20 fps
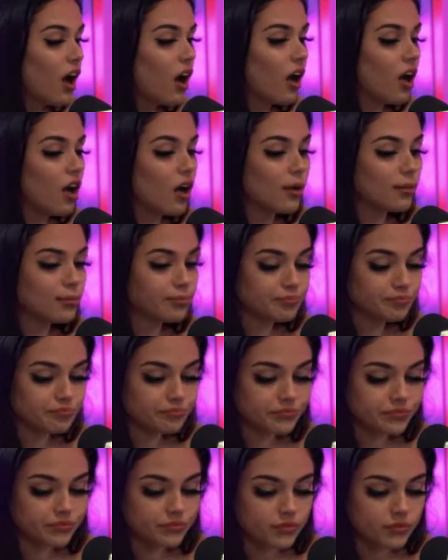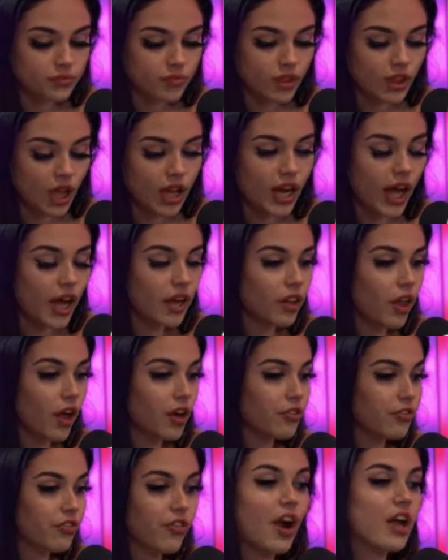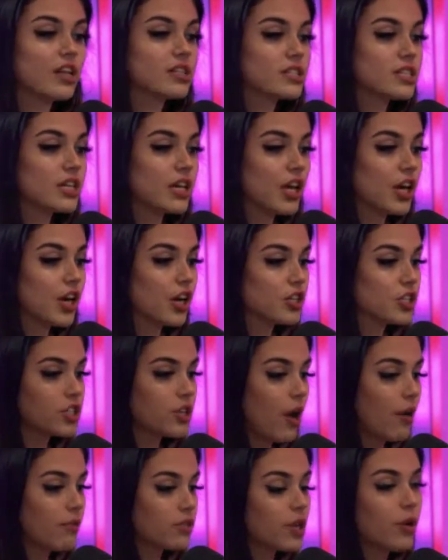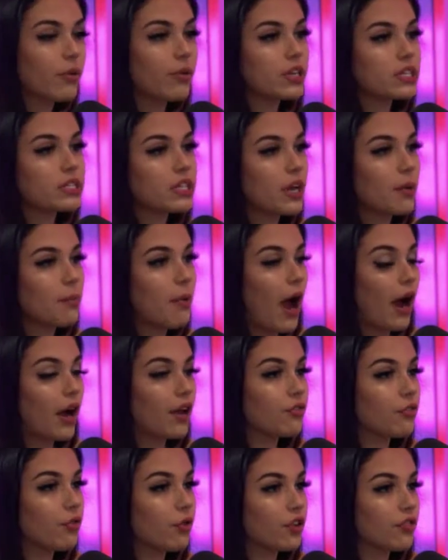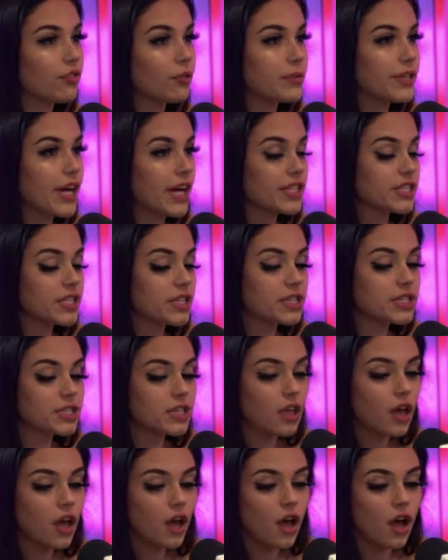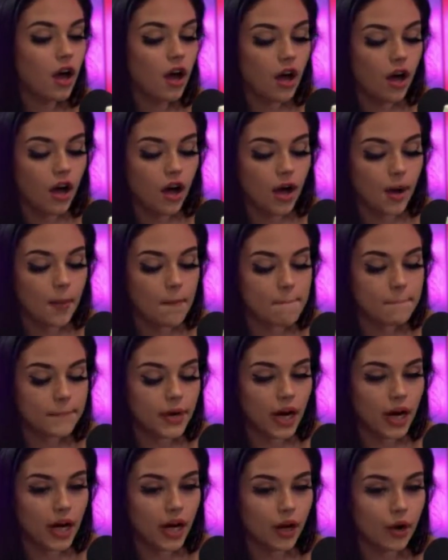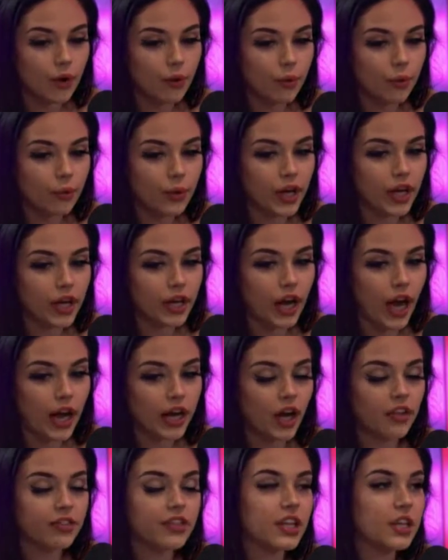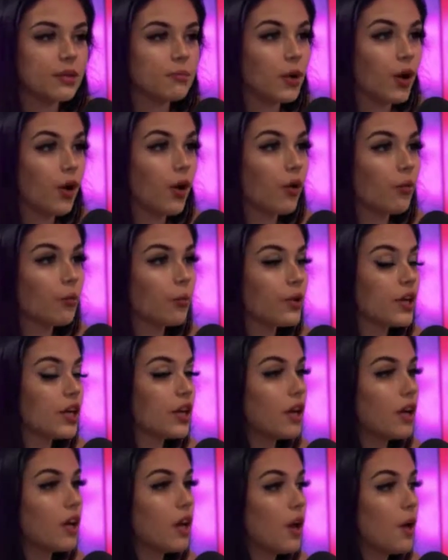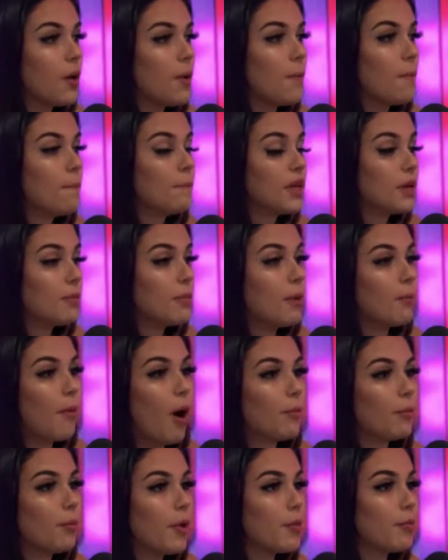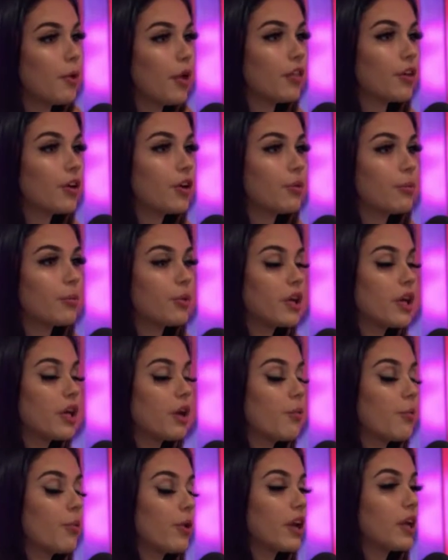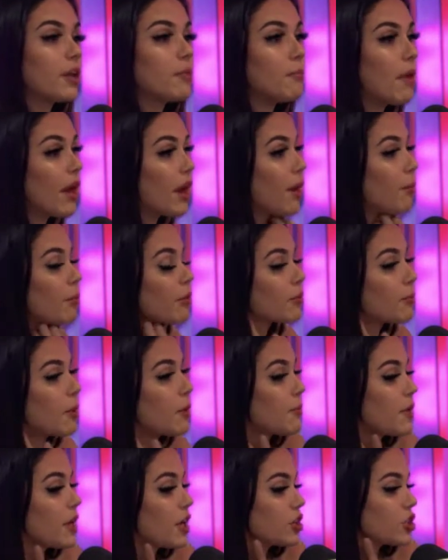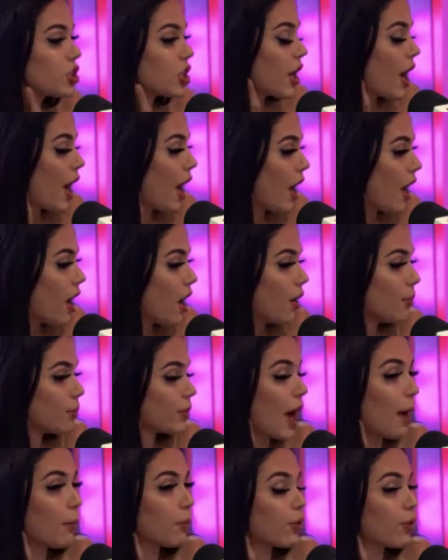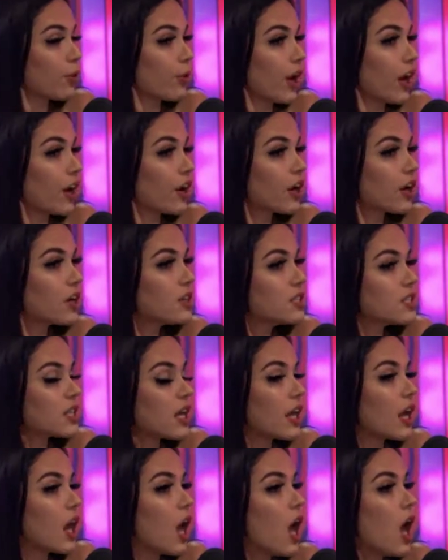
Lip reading: And I had a lot of friends here, so I was always back and forth from Texas. But when I got the email, me and my mom and my brother, we went and met up with my manager at Capitol Records, and